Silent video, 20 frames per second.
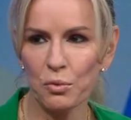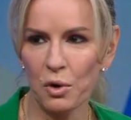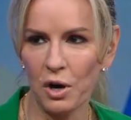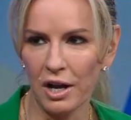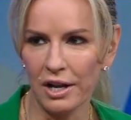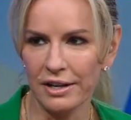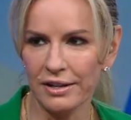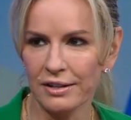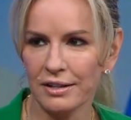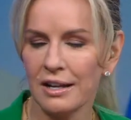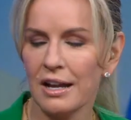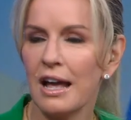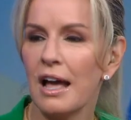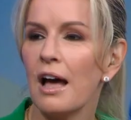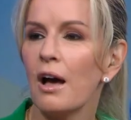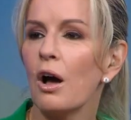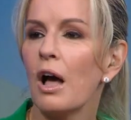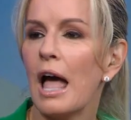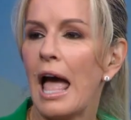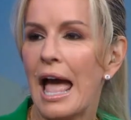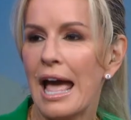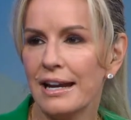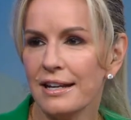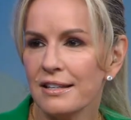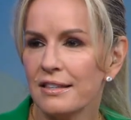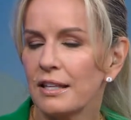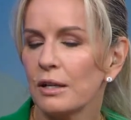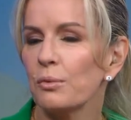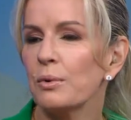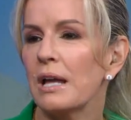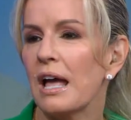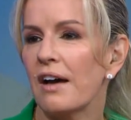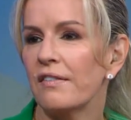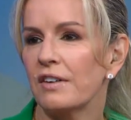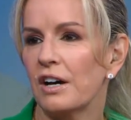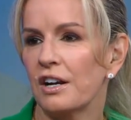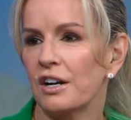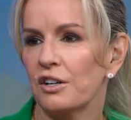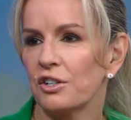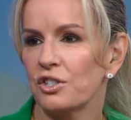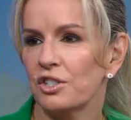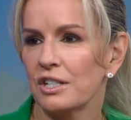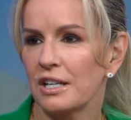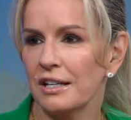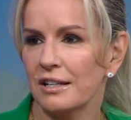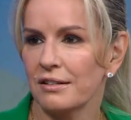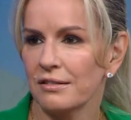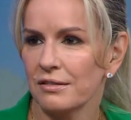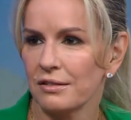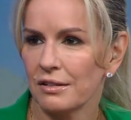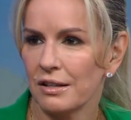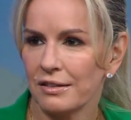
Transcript: one, anything we have on our skin